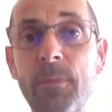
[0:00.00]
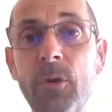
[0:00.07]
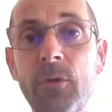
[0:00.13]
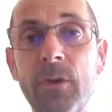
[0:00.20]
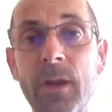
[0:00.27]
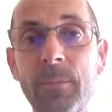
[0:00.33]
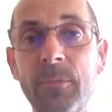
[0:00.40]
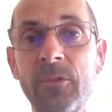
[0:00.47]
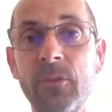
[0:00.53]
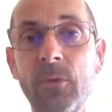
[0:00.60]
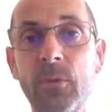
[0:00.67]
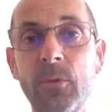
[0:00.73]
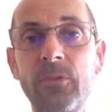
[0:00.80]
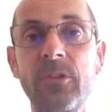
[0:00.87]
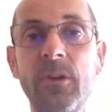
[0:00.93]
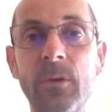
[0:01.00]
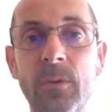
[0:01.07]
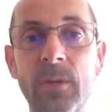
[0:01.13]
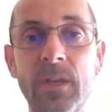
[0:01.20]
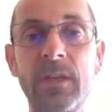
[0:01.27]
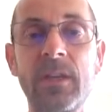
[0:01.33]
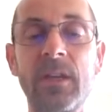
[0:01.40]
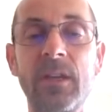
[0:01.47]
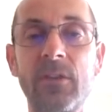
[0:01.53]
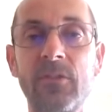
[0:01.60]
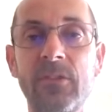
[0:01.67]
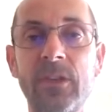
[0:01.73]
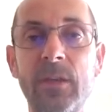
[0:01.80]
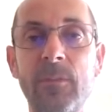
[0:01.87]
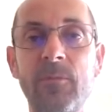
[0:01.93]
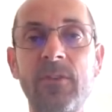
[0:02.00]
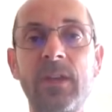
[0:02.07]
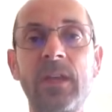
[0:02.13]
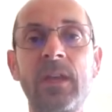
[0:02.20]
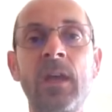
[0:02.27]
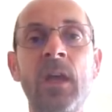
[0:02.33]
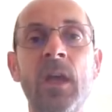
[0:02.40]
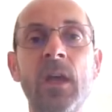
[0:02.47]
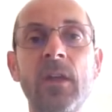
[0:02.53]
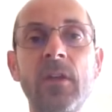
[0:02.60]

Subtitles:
MoGreps also indicates the same thing.